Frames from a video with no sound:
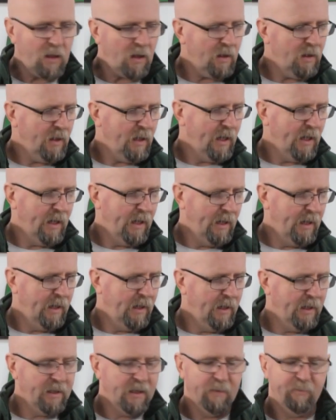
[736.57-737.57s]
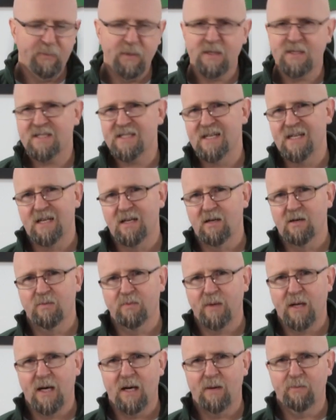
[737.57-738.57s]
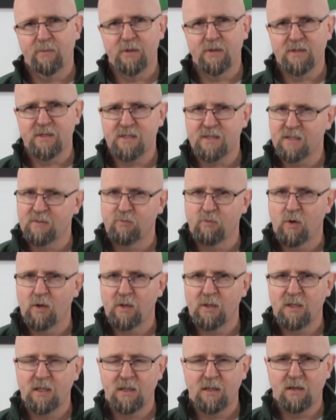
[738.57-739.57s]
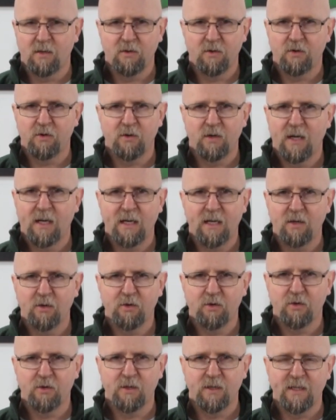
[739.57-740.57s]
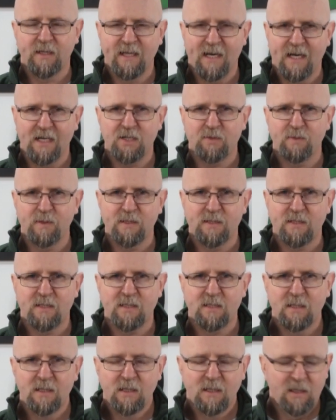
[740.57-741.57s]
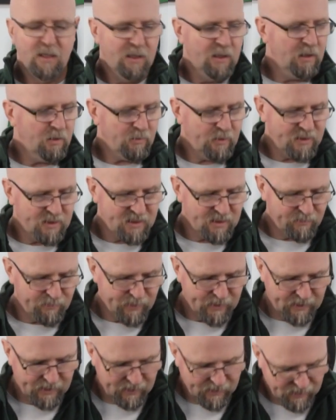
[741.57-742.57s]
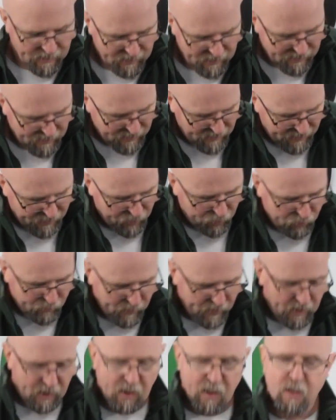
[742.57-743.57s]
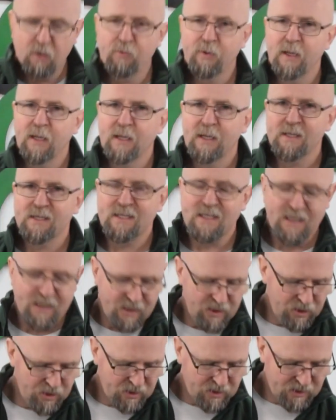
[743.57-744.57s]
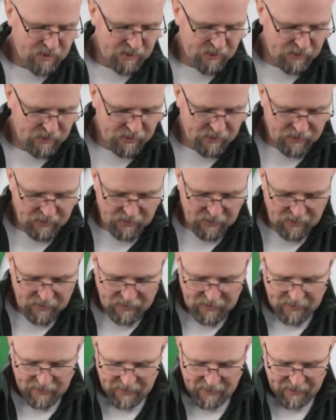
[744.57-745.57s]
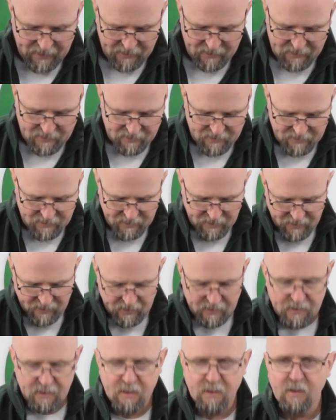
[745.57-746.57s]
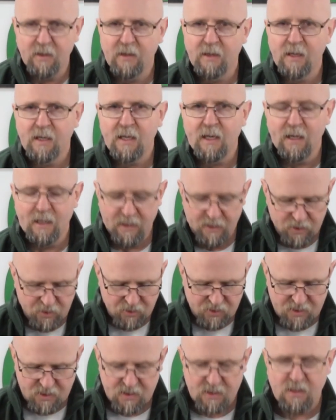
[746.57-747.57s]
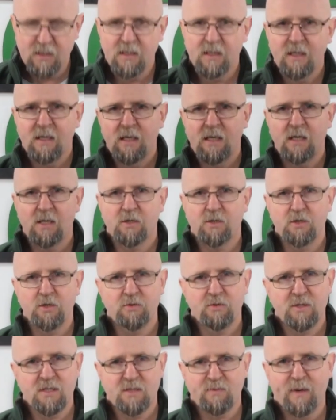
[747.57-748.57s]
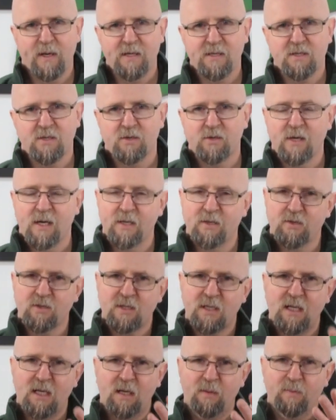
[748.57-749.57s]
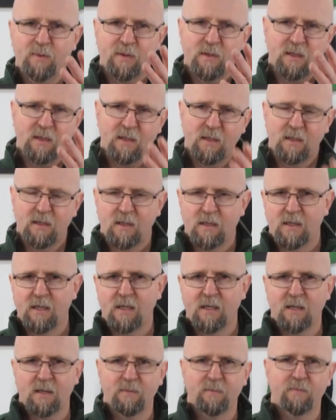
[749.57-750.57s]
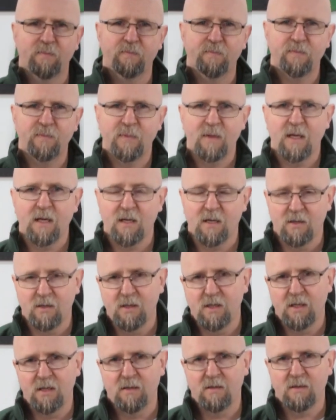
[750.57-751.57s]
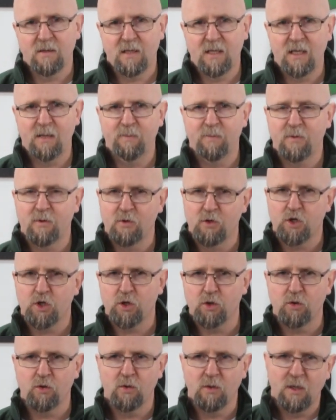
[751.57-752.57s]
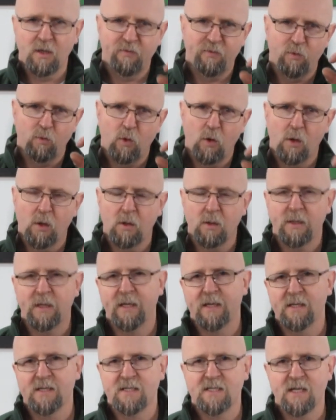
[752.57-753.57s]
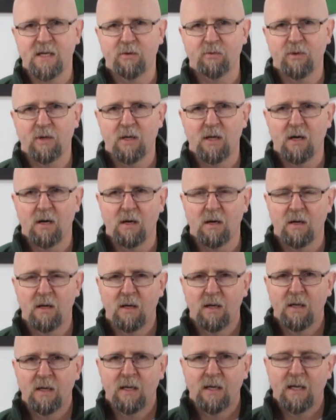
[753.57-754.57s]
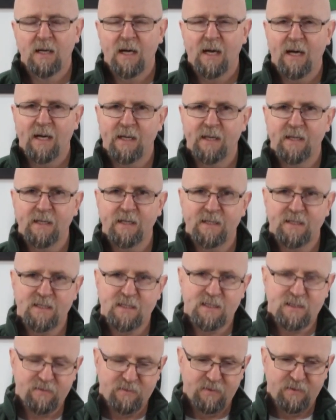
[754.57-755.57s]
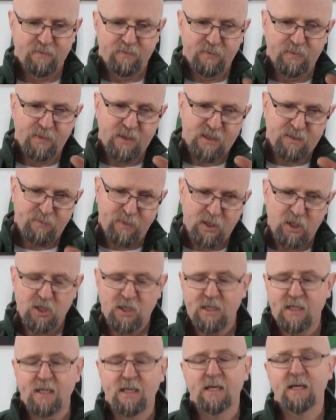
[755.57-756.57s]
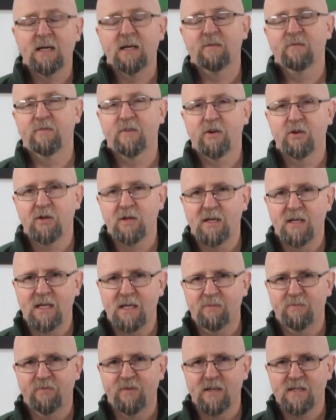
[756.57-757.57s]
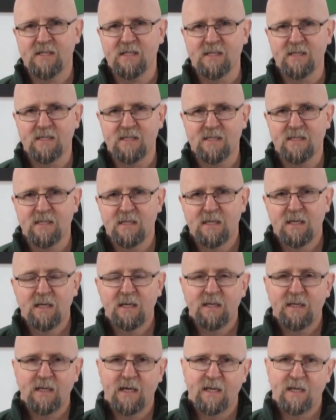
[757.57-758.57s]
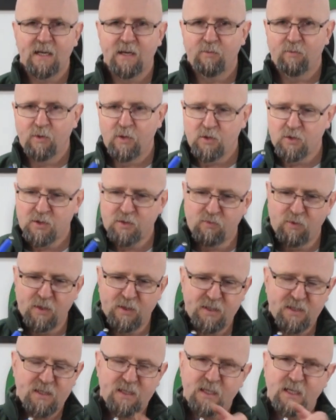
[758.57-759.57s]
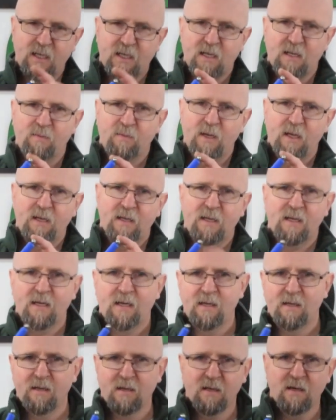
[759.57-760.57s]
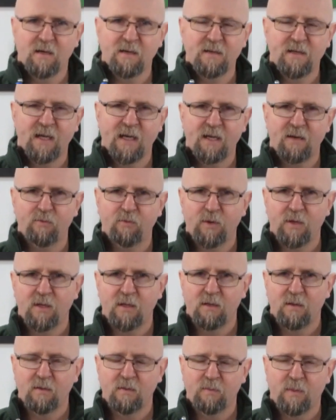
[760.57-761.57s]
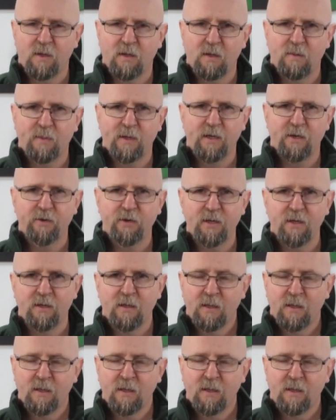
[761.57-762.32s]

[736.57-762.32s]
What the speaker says: and I'm not setting up cameras and one thing and another, any other attachments, quite simply, I do my hollowing in stages, and then I can just introduce the Spexor and just keep a guide, keep control of the wall thickness down along. And it's especially in very deep vessels that it will just, once it can maintain the contact with the ball bearing,